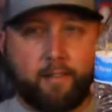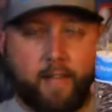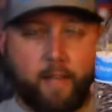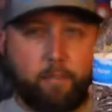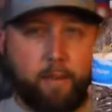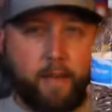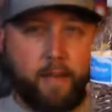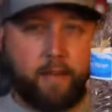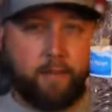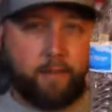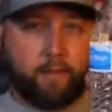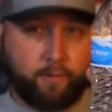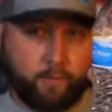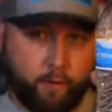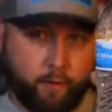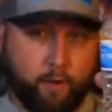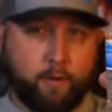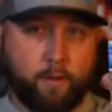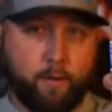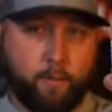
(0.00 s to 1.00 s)
They pay a
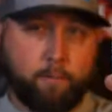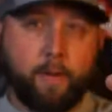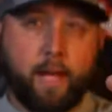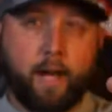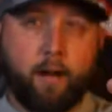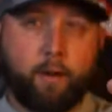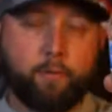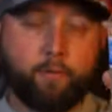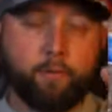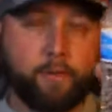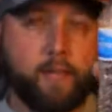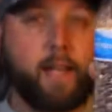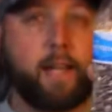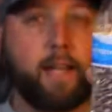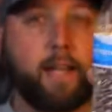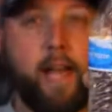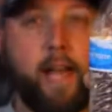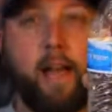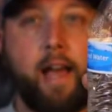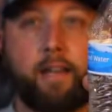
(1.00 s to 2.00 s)
certain amount for
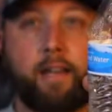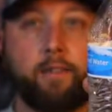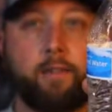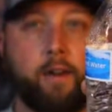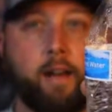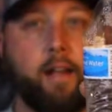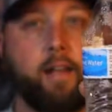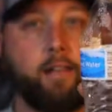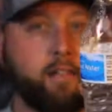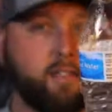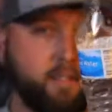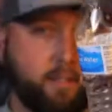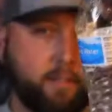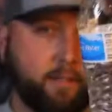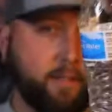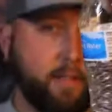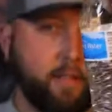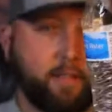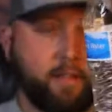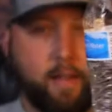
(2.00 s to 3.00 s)
that gas, right? Let's just
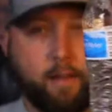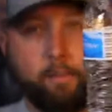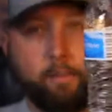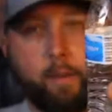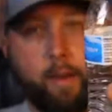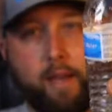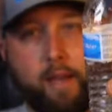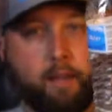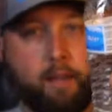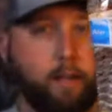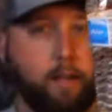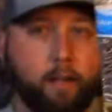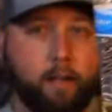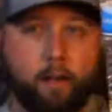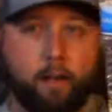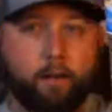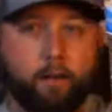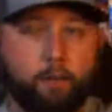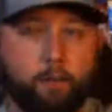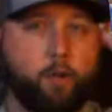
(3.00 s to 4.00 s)
say that they pay
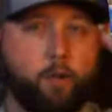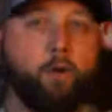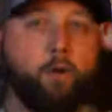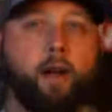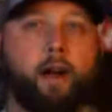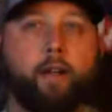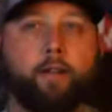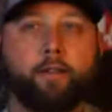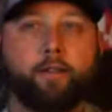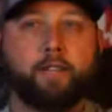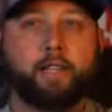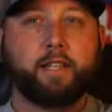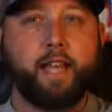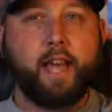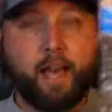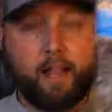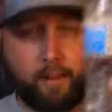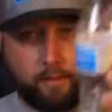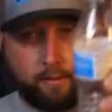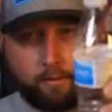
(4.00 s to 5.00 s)
$2 a
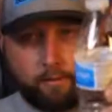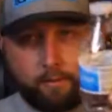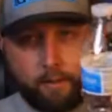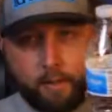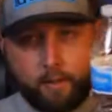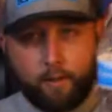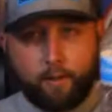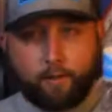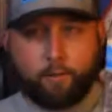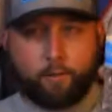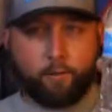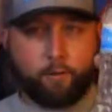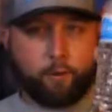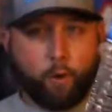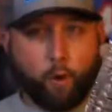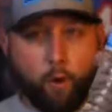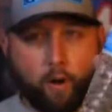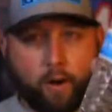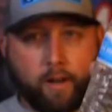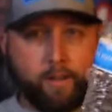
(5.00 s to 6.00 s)
gallon. So there's
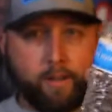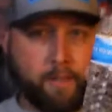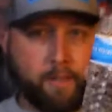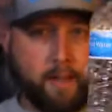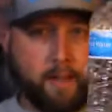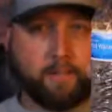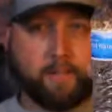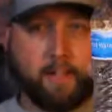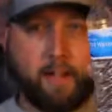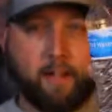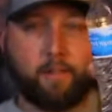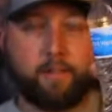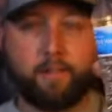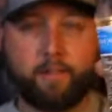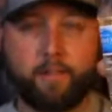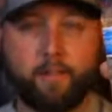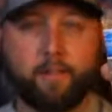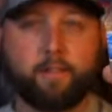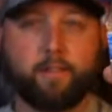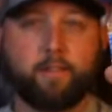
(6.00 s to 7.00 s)
$20,000
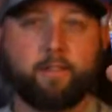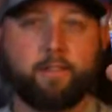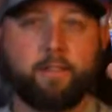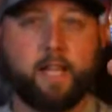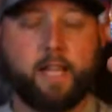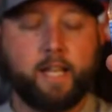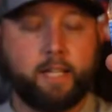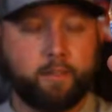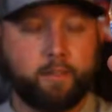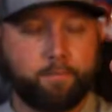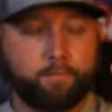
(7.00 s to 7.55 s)
here in this tank.